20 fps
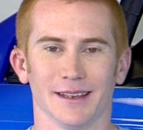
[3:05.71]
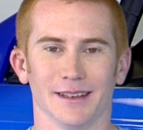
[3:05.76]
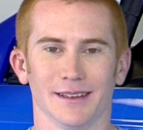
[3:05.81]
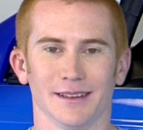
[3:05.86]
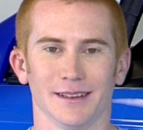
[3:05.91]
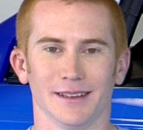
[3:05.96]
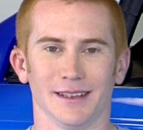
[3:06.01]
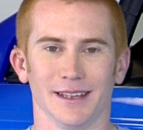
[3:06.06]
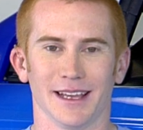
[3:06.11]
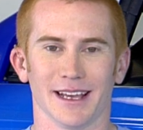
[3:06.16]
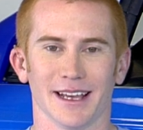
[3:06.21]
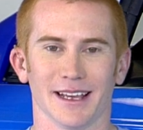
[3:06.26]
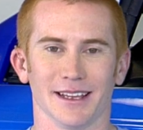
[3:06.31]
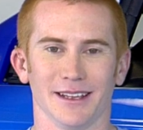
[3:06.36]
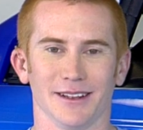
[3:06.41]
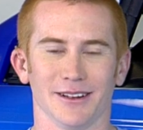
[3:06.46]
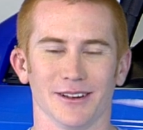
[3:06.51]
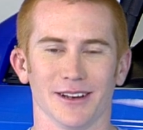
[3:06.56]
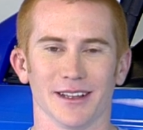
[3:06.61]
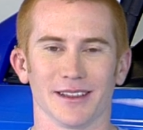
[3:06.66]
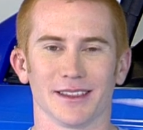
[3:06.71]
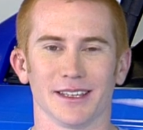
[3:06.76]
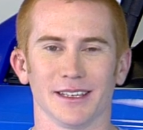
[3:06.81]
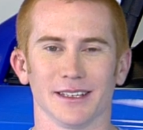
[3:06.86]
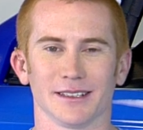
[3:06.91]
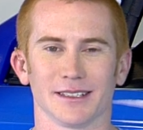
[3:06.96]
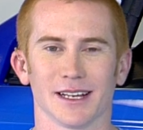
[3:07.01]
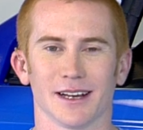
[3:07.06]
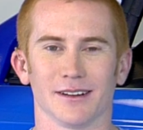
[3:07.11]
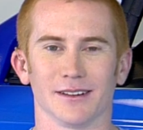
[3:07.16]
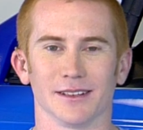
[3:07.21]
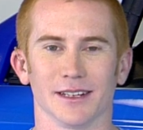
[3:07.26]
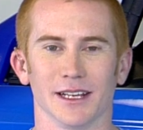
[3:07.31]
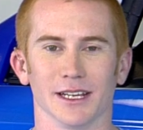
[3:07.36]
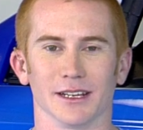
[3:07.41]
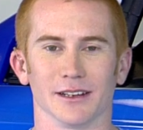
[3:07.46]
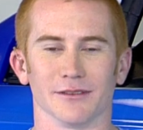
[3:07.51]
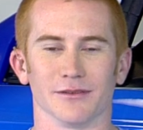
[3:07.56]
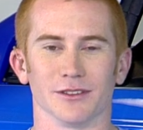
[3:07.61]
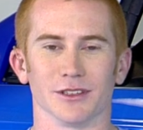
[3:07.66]
Yeah, you know, I think
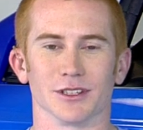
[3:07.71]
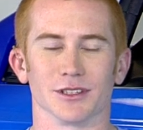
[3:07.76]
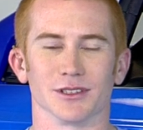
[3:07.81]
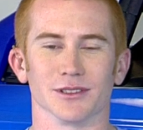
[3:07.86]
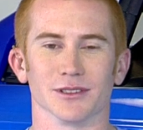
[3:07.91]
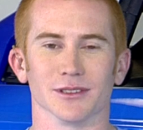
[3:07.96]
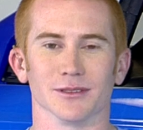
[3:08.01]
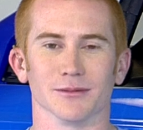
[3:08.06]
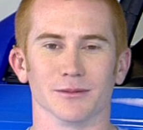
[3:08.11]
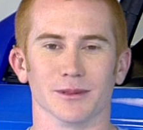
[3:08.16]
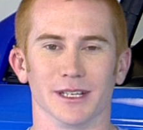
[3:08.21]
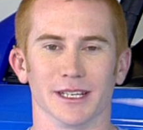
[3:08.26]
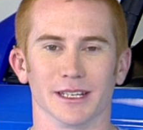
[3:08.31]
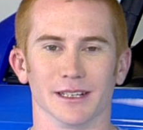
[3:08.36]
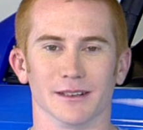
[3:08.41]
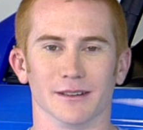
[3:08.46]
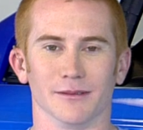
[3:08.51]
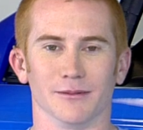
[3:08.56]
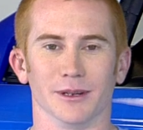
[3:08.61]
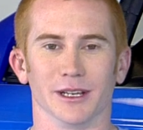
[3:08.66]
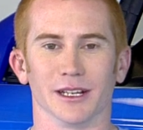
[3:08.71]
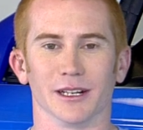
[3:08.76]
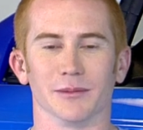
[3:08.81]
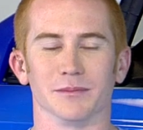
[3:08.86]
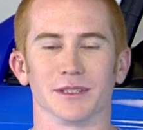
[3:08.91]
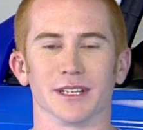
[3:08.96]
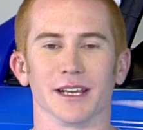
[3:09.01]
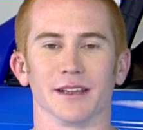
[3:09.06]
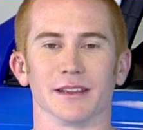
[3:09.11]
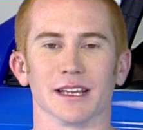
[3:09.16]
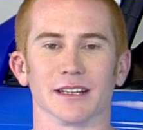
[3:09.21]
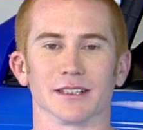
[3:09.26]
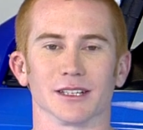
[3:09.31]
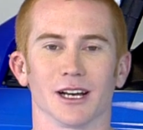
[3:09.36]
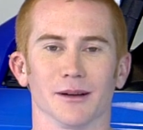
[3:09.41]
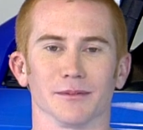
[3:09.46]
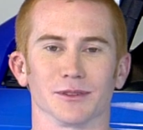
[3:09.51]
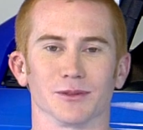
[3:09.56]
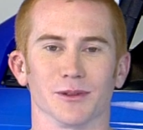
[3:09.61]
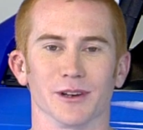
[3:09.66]
Talladega for sure we can we can obtain that
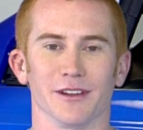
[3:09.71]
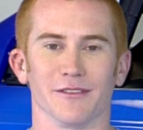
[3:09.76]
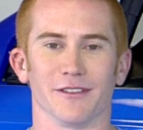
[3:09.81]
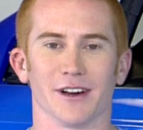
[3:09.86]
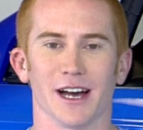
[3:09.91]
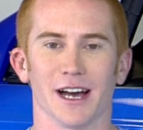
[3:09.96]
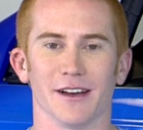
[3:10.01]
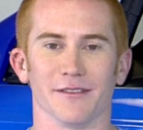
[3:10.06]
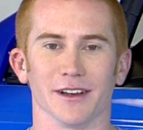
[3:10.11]
top 25.